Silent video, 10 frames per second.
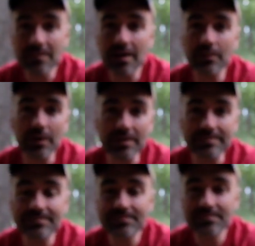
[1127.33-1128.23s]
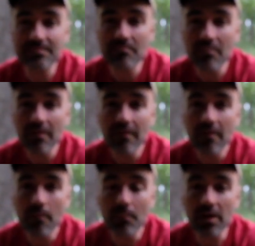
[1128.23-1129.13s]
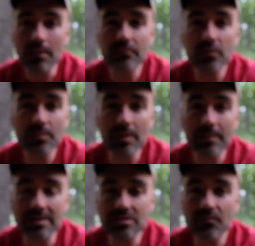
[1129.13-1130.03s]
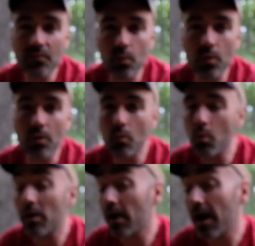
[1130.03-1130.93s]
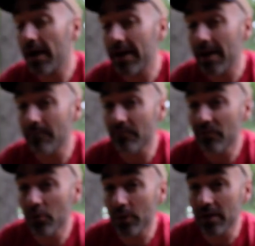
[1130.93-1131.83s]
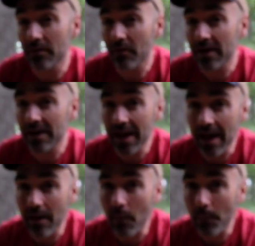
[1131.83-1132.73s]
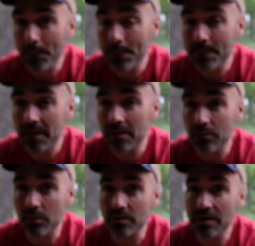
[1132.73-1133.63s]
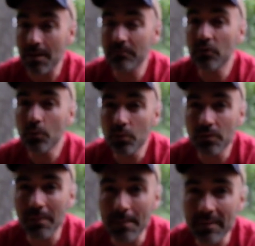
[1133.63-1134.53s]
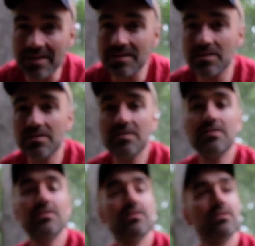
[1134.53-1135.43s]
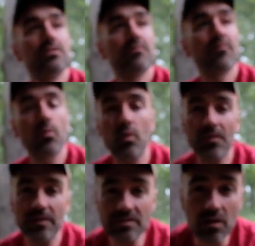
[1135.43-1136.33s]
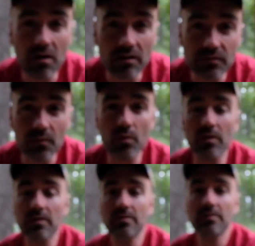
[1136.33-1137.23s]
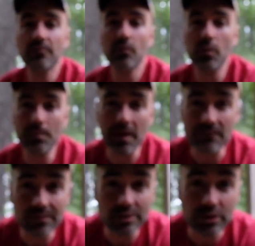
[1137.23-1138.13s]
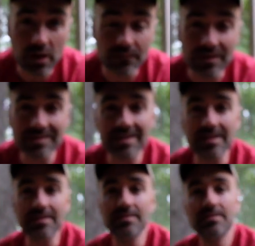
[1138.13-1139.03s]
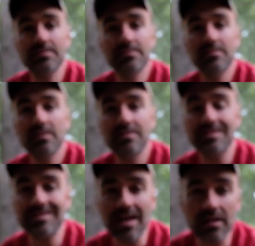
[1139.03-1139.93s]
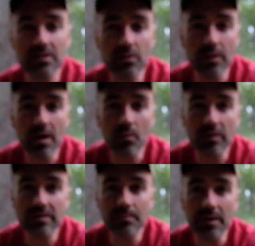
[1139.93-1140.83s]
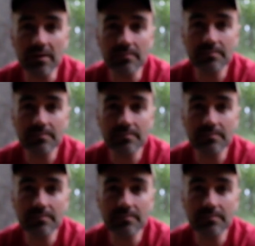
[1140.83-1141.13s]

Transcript: anyway. But I'm doing my best for what I am doing right now. In other words, I'm doing my best for what this calls for. For what my vision of this is. It's exactly the way I want it to be.